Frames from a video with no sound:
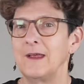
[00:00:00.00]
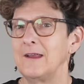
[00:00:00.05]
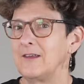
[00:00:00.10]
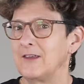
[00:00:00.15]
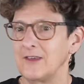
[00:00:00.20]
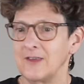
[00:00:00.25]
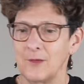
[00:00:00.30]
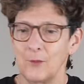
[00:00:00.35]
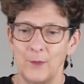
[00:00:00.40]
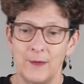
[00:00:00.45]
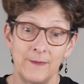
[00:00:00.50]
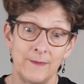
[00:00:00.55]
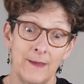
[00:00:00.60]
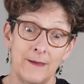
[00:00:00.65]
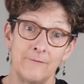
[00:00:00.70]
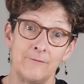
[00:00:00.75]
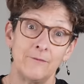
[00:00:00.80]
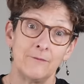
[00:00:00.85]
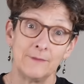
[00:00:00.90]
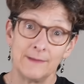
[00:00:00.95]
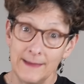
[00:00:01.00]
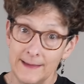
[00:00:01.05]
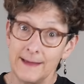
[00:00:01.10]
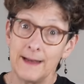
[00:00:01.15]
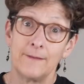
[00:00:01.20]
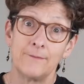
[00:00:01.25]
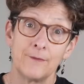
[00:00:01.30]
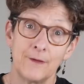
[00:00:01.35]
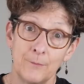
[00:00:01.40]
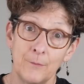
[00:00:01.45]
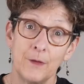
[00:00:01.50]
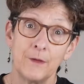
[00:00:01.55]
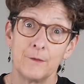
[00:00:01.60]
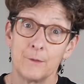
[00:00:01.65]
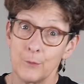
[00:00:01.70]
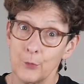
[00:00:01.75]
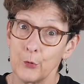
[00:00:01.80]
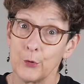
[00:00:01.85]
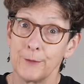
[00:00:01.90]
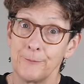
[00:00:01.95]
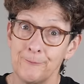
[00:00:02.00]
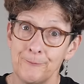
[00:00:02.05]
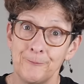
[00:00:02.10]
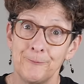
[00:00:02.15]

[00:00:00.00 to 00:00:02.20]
It's the way they've laid out their motherboard.